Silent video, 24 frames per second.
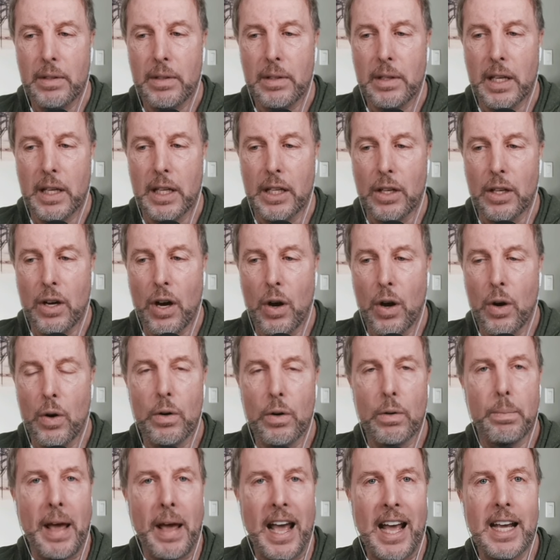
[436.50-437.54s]

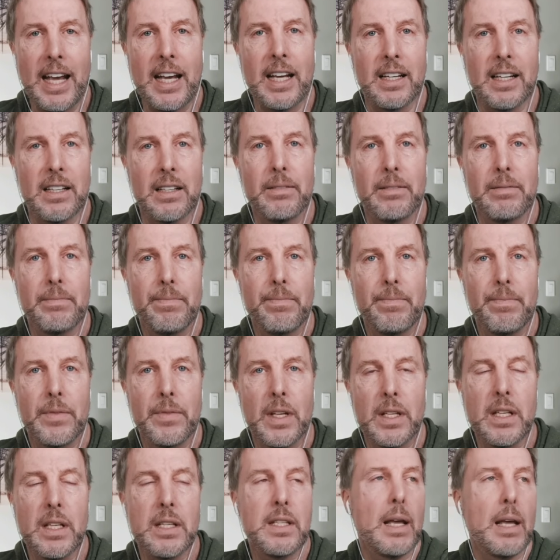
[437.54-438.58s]
encode pain.
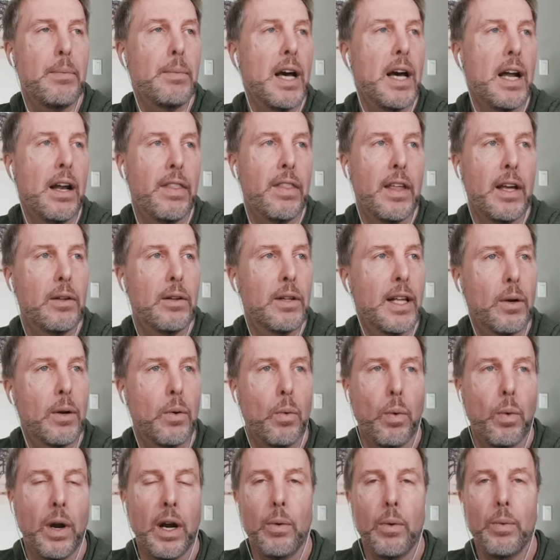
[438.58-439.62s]
It's the same kind of thing like
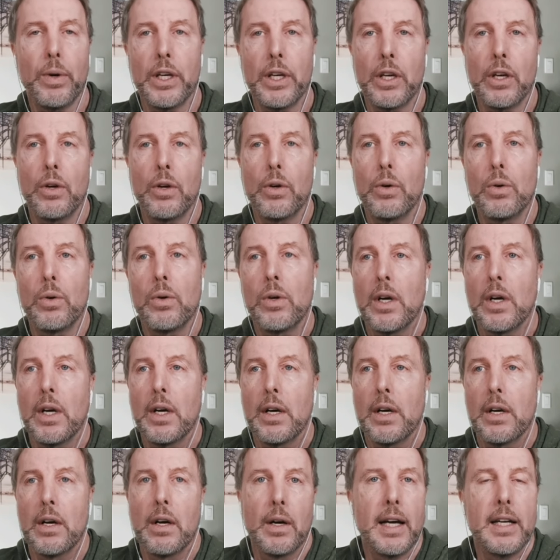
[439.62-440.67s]
where were you
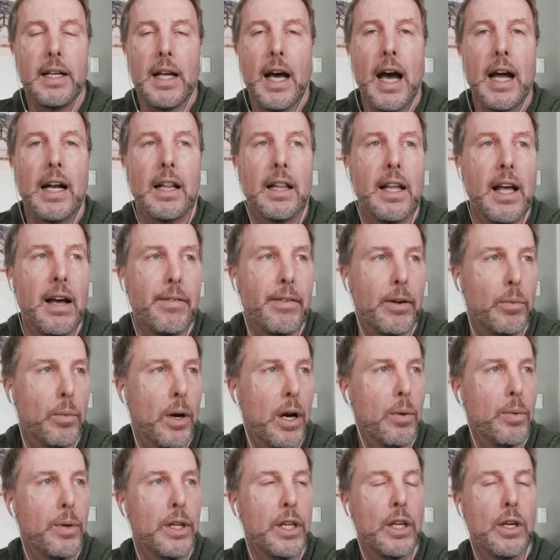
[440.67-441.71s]
9/11?
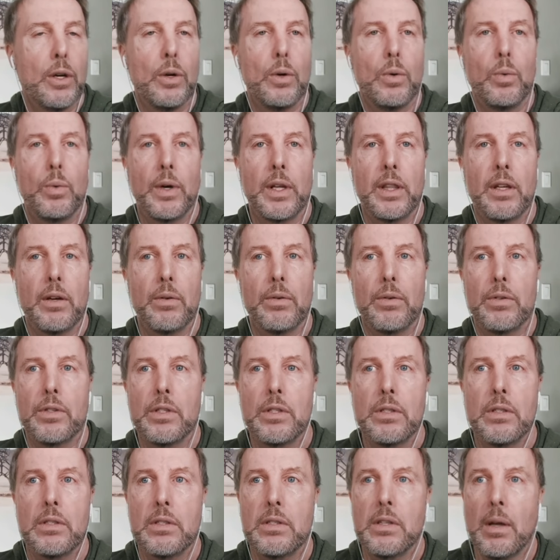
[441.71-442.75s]
Where were you when there was
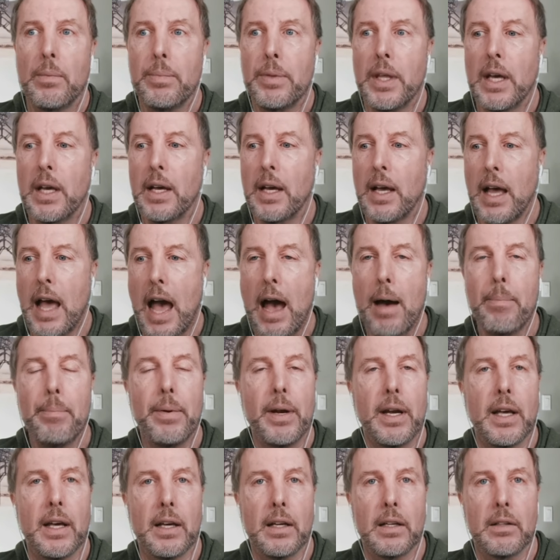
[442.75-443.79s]
something
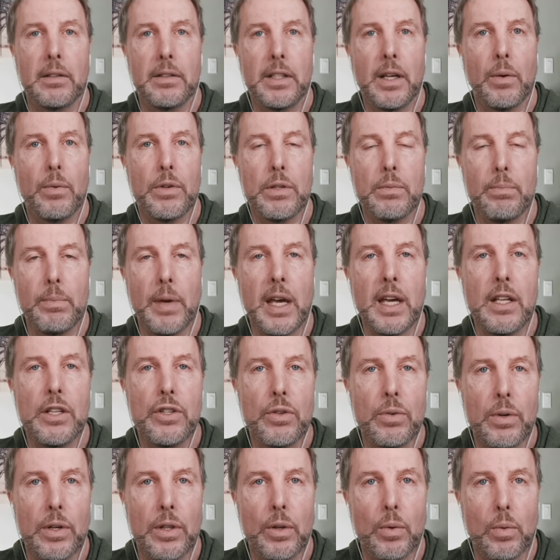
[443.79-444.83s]
happening that was
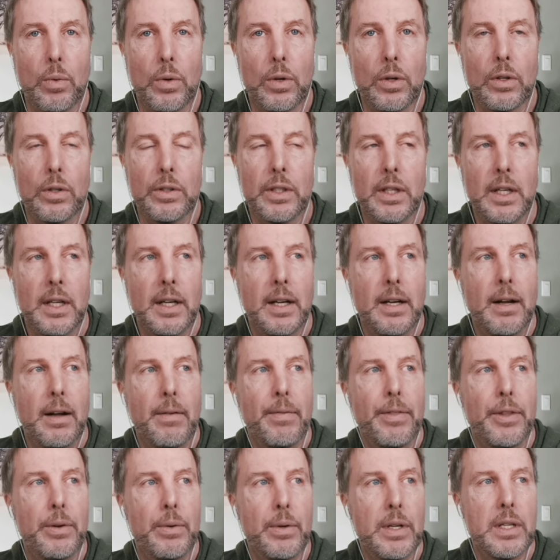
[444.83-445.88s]
major in the world?
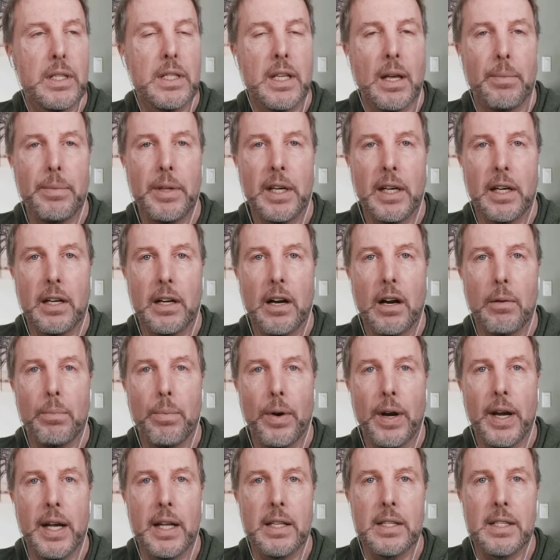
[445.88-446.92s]
There is something in our
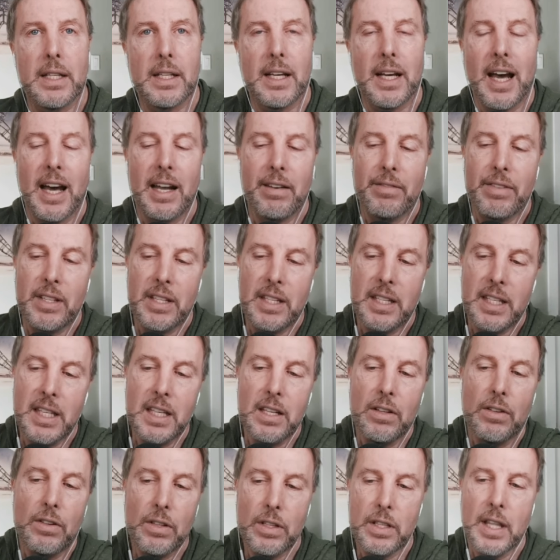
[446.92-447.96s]
brains that kind of
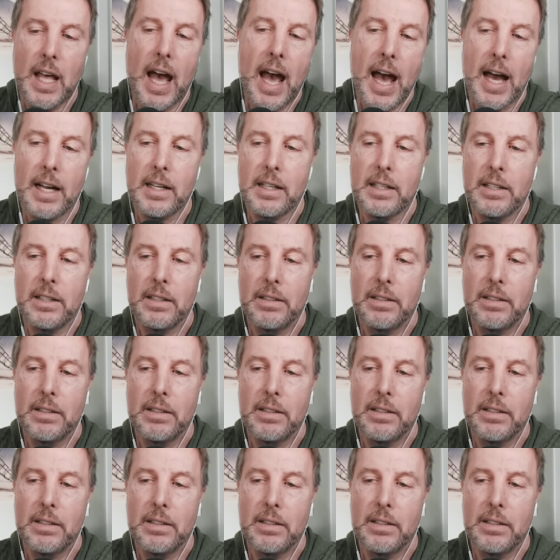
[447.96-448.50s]
sears that